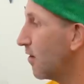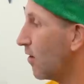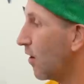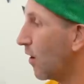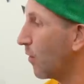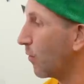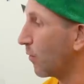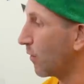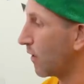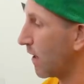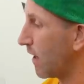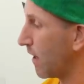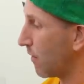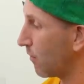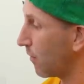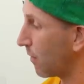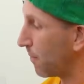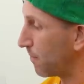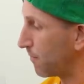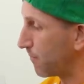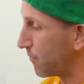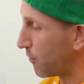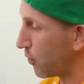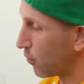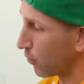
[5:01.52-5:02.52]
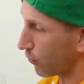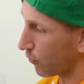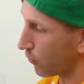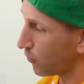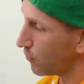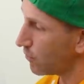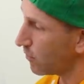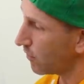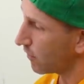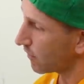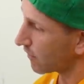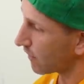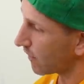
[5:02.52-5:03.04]
I will hear a
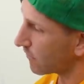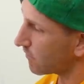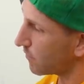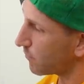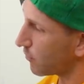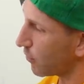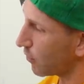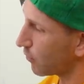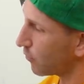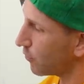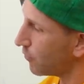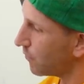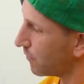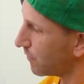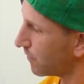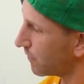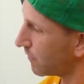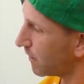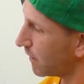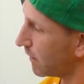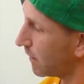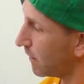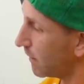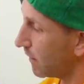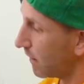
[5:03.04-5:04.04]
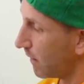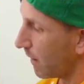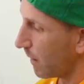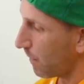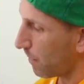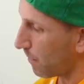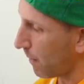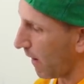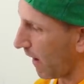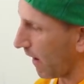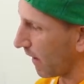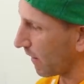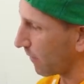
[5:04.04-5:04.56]
bugle, that's a bugle,
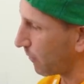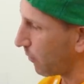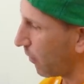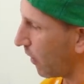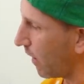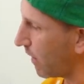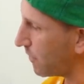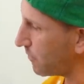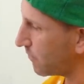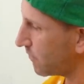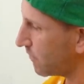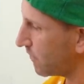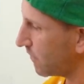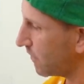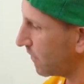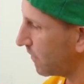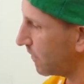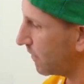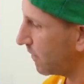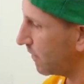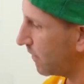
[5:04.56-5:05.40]
bagpipes,